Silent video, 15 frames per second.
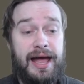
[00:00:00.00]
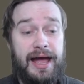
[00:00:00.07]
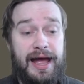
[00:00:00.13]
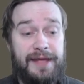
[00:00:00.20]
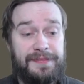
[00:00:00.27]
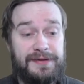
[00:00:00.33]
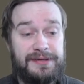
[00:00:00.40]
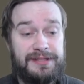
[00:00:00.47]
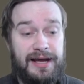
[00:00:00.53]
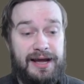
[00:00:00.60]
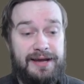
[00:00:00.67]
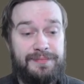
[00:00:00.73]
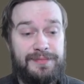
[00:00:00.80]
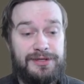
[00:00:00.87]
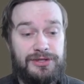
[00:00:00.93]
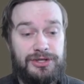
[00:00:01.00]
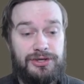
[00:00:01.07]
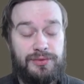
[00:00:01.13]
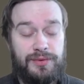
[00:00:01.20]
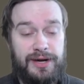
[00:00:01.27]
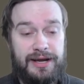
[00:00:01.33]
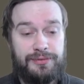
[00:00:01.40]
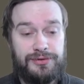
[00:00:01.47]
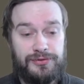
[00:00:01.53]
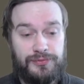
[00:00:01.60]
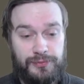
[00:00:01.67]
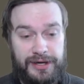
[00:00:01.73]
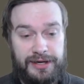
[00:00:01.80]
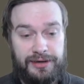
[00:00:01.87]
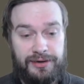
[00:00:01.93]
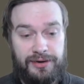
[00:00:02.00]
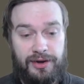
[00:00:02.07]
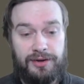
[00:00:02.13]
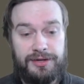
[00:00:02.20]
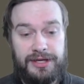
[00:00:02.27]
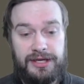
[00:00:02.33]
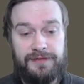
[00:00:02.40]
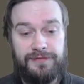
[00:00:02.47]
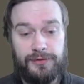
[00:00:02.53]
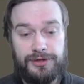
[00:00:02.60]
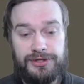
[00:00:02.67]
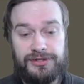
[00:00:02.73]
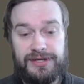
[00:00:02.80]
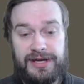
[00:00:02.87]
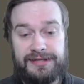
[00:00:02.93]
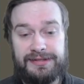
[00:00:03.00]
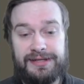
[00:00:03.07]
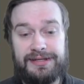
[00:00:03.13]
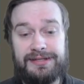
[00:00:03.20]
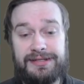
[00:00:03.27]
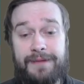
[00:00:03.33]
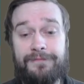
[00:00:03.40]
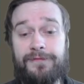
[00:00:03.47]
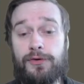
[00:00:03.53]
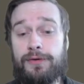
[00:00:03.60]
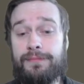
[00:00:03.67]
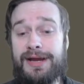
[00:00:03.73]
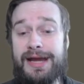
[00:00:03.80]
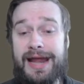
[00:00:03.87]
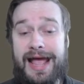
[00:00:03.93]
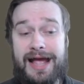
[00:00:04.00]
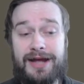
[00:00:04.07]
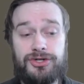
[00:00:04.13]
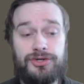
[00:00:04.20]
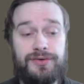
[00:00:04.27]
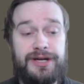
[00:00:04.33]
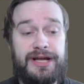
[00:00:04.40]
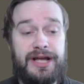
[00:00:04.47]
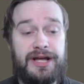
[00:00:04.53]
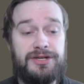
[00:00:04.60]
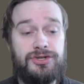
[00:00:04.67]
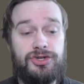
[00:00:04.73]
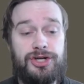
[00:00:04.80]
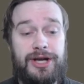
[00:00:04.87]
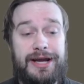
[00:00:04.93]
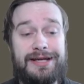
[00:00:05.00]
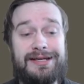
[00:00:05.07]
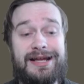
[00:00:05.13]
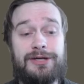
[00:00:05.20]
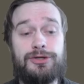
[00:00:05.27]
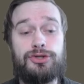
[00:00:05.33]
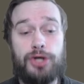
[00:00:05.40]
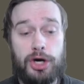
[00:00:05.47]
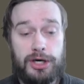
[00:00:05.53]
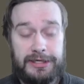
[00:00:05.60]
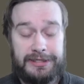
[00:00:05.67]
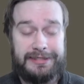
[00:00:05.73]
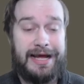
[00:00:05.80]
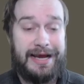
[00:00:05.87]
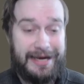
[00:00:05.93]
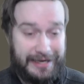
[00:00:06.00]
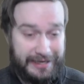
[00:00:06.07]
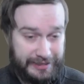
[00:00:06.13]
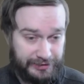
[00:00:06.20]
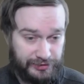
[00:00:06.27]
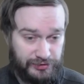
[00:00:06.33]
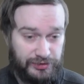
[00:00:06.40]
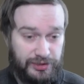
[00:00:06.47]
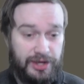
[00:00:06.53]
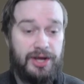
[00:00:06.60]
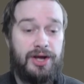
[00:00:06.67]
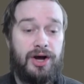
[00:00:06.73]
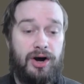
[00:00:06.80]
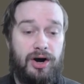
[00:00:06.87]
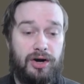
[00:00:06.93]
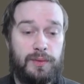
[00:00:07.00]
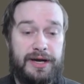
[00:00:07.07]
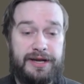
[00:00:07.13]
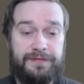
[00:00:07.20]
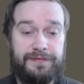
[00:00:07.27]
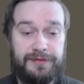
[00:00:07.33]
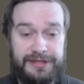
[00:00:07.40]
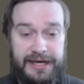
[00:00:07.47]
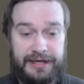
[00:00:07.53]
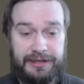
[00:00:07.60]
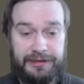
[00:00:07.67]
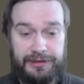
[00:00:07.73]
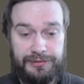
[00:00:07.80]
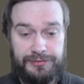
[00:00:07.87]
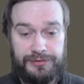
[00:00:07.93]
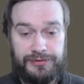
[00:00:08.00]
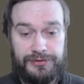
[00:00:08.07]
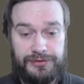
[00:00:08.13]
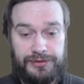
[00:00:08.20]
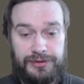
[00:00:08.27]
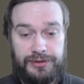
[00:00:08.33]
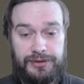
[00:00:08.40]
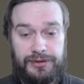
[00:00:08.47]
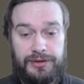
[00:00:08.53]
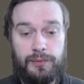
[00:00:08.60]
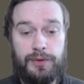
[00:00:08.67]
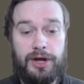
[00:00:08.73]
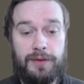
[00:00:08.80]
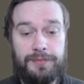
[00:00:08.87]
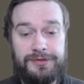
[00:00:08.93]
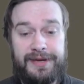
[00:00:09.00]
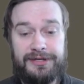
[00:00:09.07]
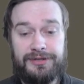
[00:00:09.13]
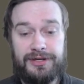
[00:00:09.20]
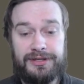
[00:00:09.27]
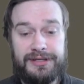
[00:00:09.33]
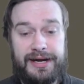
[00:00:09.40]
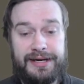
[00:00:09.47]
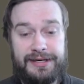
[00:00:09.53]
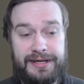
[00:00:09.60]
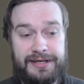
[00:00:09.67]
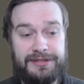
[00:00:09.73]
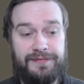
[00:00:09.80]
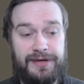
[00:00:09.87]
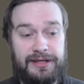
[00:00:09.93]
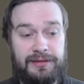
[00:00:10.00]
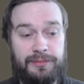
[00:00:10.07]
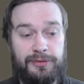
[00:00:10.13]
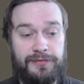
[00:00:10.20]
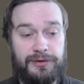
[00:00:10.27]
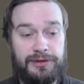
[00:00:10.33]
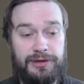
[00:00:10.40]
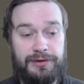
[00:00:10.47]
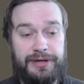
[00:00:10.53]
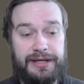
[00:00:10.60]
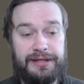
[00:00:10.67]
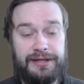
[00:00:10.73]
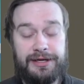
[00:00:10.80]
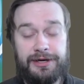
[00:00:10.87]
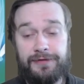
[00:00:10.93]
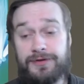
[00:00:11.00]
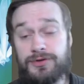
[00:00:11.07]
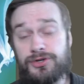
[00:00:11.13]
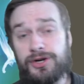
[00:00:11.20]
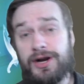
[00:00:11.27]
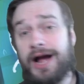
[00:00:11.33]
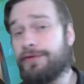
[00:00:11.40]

At the time this Q&A was written, all Keyforge sets except for Menagerie, Unchained, and Dark Tidings are ready for deck clones. We hope to make Dark Tiding decks available for cloning in the near future.